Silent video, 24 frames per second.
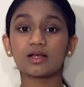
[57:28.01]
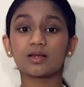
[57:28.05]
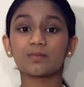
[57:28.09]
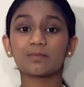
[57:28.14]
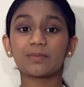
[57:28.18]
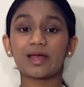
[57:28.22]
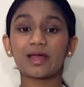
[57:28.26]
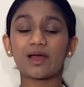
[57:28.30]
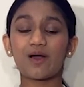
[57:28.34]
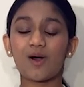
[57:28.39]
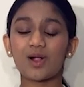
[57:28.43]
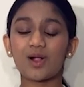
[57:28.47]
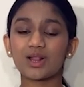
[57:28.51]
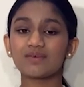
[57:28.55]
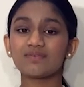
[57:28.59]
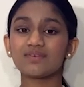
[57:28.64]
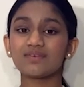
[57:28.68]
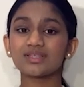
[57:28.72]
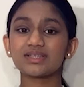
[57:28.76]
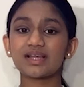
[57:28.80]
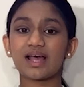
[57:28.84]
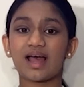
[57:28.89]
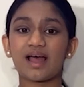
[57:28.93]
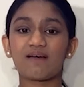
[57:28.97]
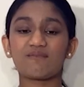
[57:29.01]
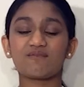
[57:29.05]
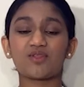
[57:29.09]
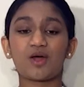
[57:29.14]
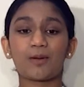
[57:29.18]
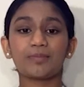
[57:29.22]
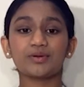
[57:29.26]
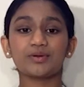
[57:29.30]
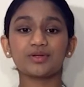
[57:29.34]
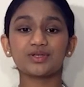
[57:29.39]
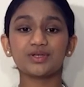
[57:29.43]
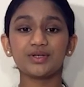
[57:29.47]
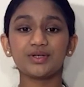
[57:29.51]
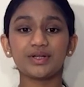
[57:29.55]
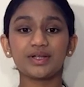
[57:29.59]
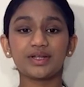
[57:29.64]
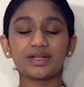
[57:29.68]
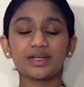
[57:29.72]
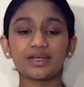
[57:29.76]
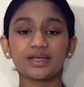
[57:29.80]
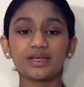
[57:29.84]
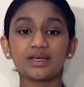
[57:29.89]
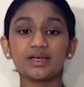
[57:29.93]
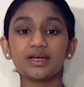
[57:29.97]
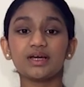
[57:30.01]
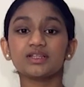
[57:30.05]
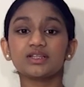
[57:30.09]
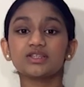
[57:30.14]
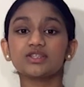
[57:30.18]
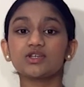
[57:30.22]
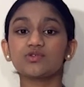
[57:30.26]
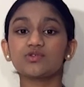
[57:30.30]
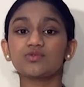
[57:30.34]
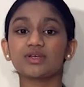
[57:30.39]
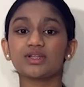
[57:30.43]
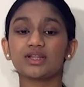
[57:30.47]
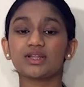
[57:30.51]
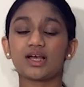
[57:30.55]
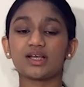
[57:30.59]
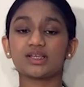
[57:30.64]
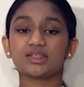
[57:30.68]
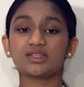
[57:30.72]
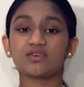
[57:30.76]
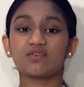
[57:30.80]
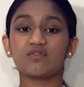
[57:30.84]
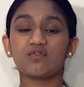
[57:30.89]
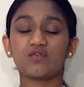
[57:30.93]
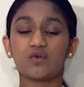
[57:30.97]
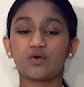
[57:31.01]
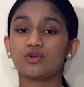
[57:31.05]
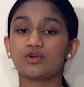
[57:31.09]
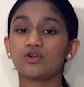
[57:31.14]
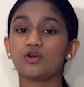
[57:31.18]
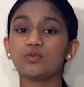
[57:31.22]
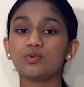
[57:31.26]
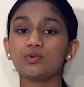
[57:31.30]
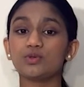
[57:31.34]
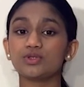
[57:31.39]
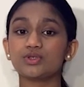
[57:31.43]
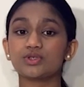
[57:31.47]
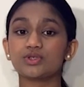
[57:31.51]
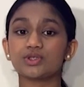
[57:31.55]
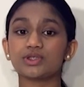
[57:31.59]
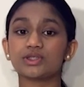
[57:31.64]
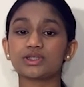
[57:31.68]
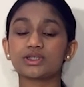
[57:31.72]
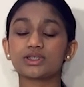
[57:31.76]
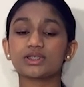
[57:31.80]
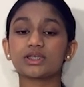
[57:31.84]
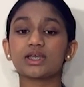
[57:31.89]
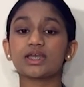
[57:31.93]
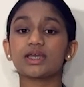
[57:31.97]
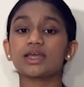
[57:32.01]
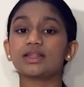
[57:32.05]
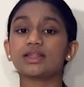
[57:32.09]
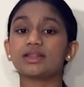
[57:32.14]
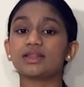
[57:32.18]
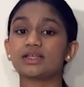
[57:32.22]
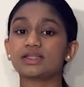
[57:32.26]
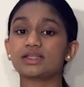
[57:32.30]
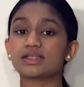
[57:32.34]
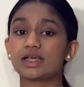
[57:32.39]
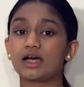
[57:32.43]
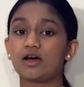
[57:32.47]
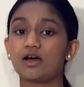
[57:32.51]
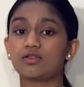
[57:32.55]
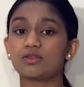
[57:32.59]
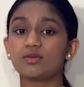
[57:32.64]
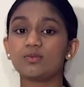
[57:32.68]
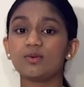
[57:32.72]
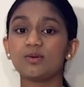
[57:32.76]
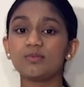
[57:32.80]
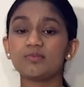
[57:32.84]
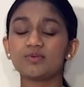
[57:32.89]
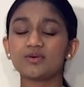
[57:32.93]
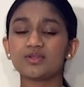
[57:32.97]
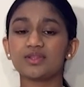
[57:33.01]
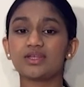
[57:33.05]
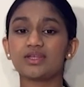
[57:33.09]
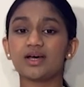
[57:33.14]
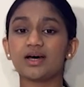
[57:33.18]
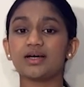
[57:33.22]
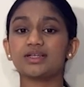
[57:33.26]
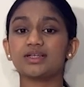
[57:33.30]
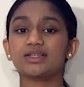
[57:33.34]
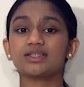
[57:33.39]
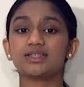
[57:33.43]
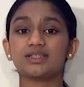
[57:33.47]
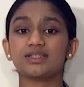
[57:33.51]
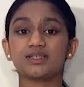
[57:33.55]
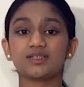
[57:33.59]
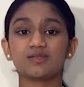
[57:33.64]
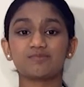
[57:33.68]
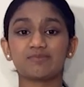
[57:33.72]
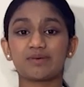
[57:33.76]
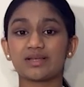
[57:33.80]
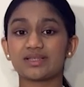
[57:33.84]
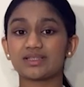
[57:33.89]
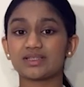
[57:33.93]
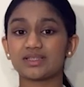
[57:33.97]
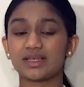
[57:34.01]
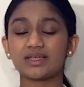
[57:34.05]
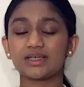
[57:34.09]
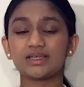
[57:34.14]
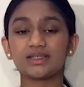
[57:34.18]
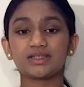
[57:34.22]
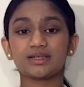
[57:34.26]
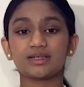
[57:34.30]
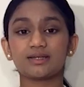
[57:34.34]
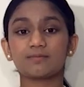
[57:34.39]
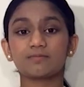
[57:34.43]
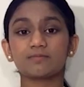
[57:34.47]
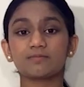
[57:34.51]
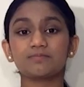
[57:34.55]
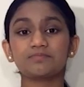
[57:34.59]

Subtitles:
May all of us have the opportunity to realize the Four Noble Truths in this Gautama Buddha's dispensation.